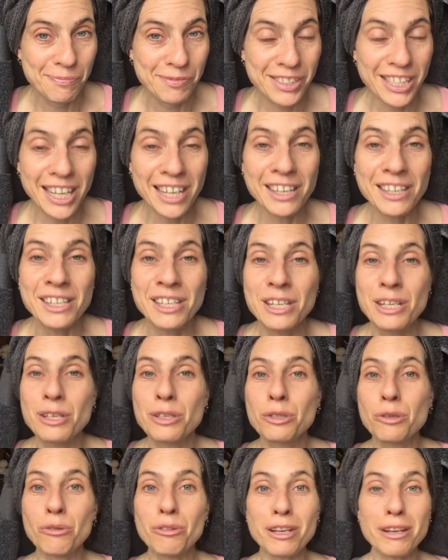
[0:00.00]
See?
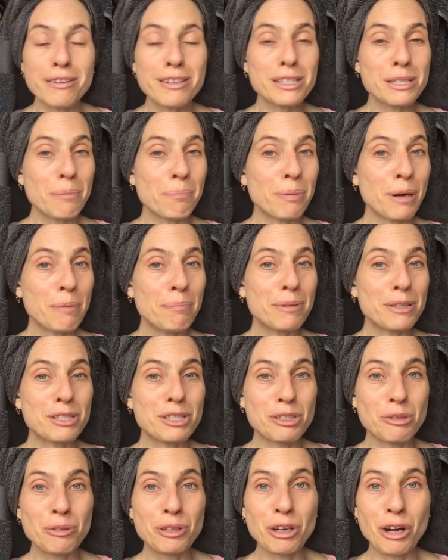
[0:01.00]
So there is a purpose
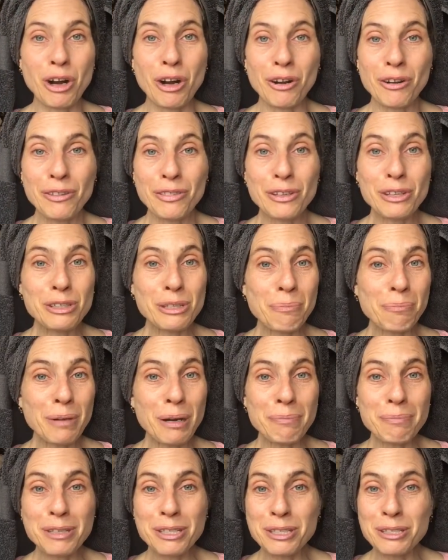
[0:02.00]
to it all. There's a
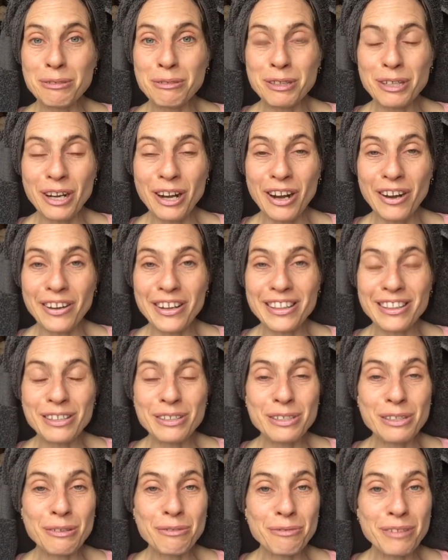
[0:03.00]
purpose to it all, and
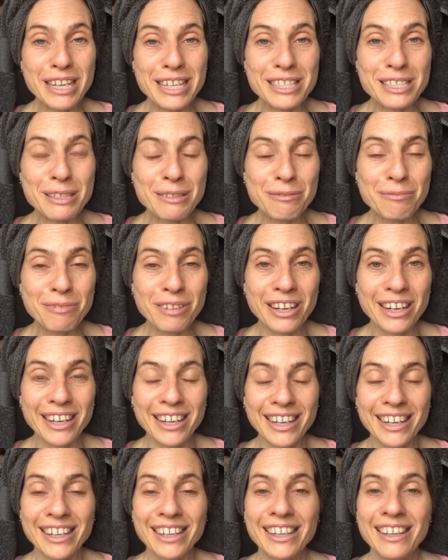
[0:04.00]
there's a reason
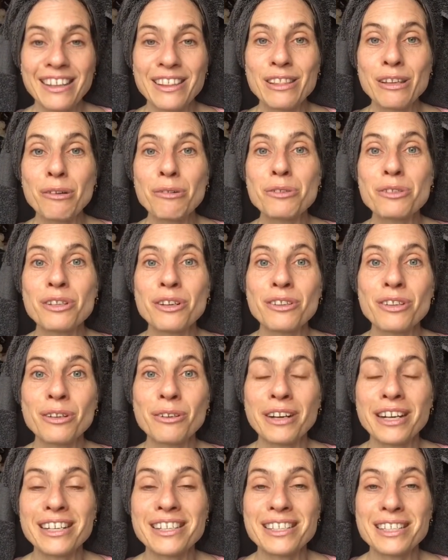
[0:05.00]
why those are the
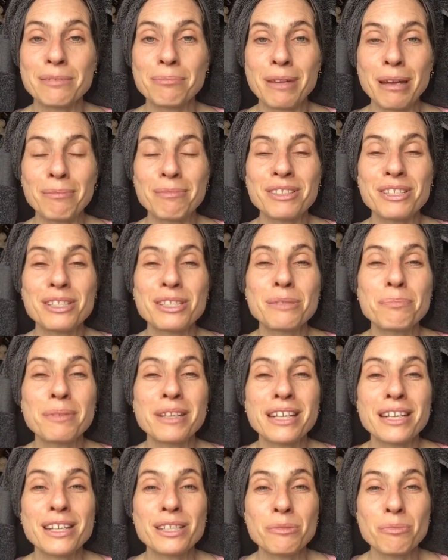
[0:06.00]
greatest commandments. It's
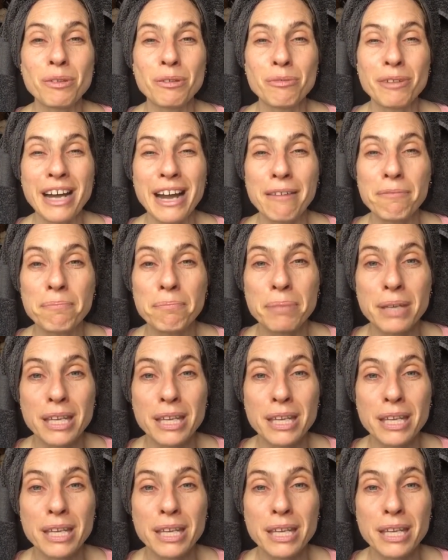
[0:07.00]
because we will have